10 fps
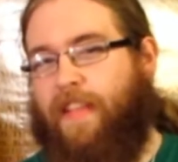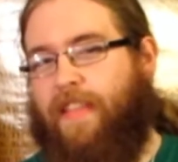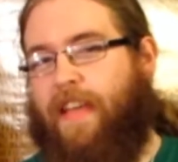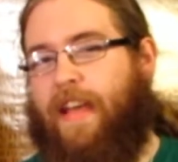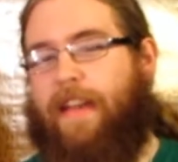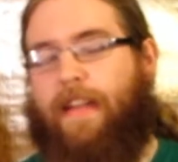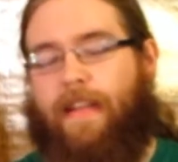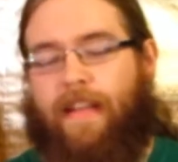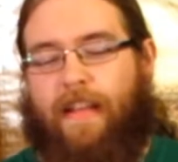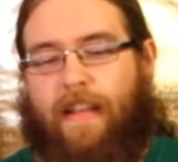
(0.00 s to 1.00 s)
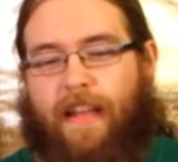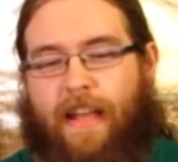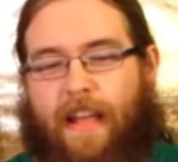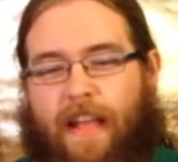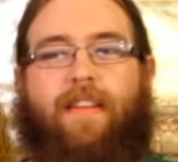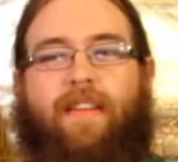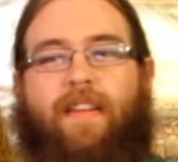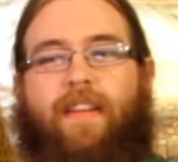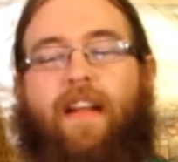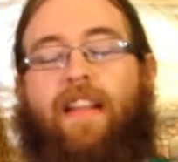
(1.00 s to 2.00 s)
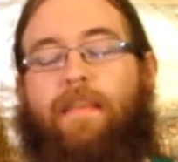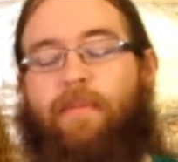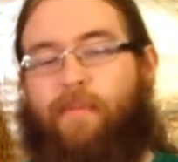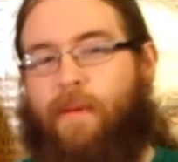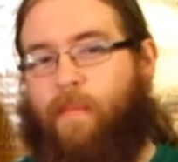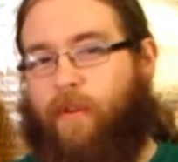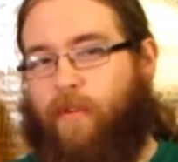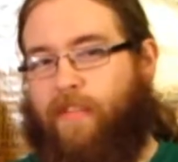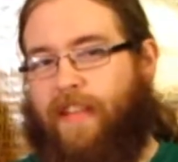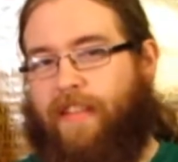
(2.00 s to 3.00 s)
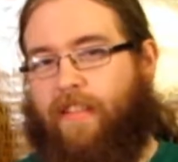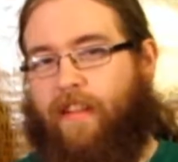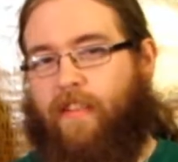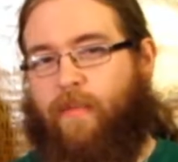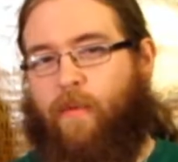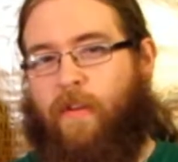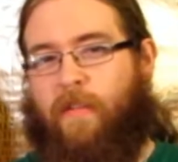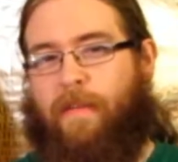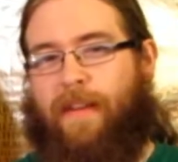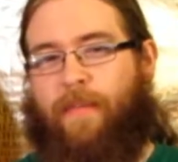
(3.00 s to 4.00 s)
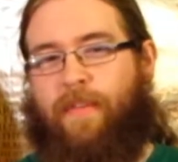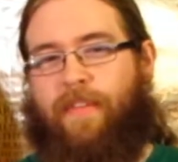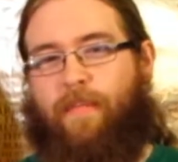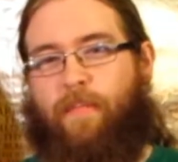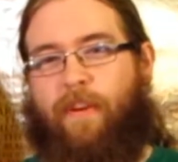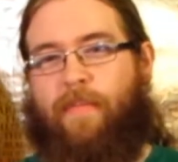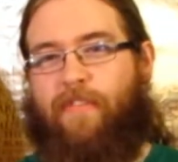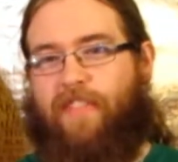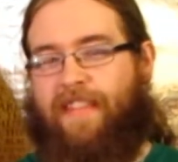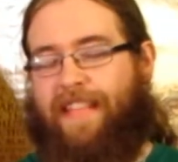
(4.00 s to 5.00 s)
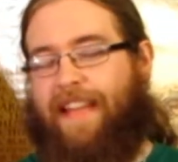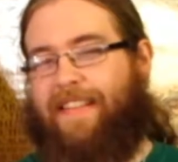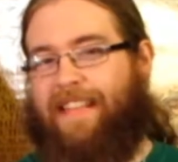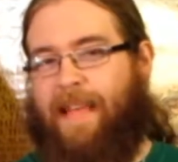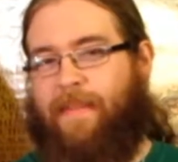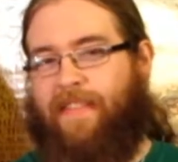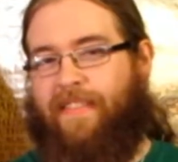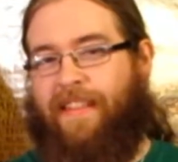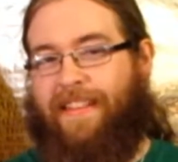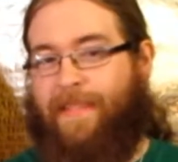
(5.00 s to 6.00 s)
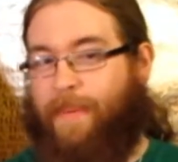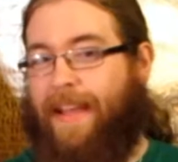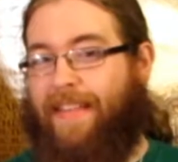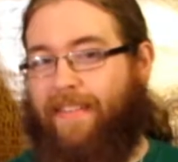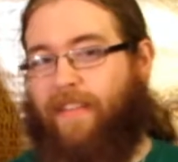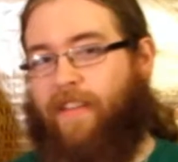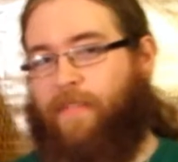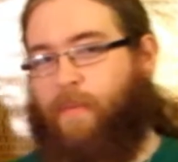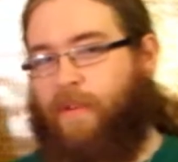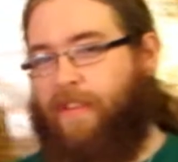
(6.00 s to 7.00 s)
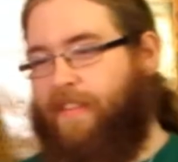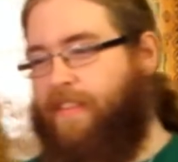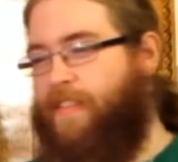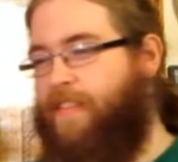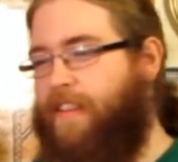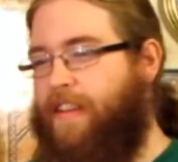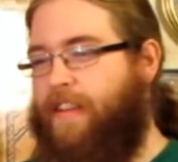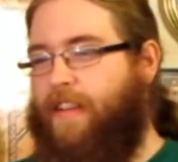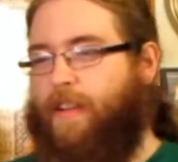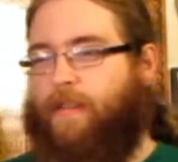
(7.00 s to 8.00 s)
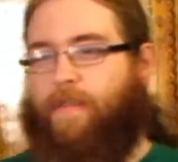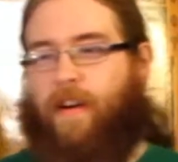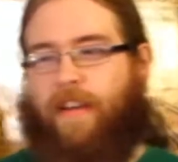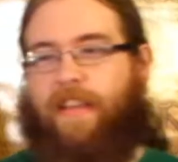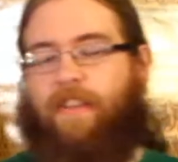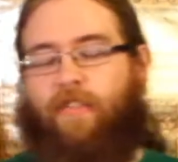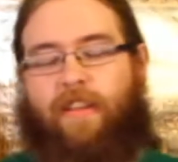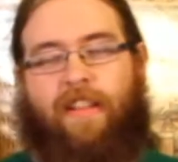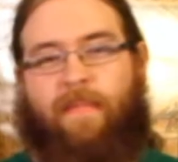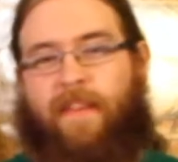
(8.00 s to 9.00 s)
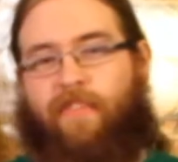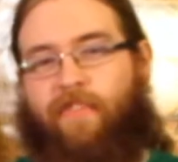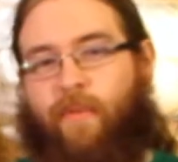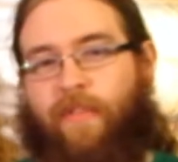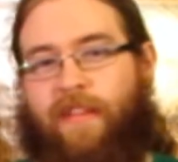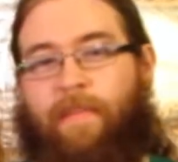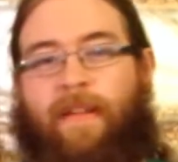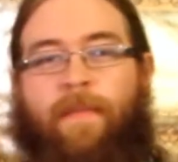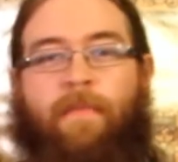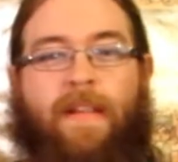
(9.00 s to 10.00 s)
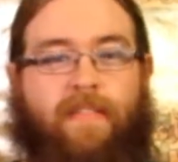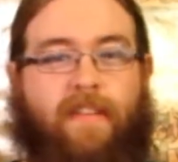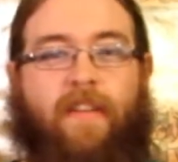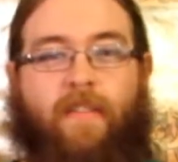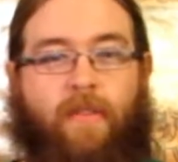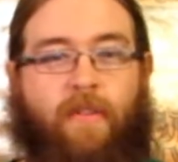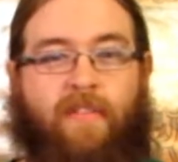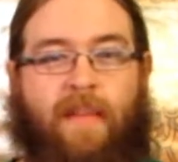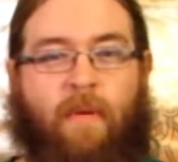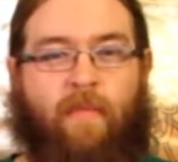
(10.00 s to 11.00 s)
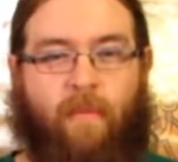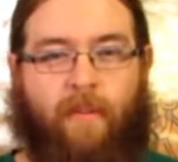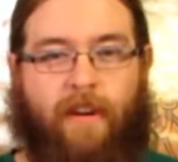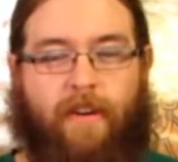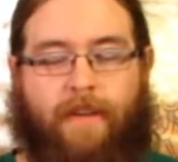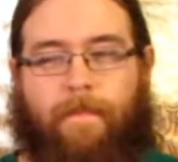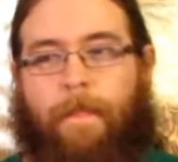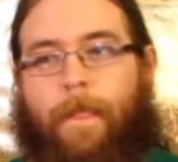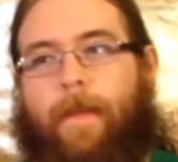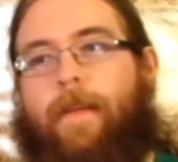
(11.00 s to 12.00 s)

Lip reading: Well, I'll say that. A Link Between Worlds had the Lost Woods, but it was pretty much the exact same as Link to the Past Lost Woods. Foggy until you get the Master Sword, then it becomes basically another same overworld area.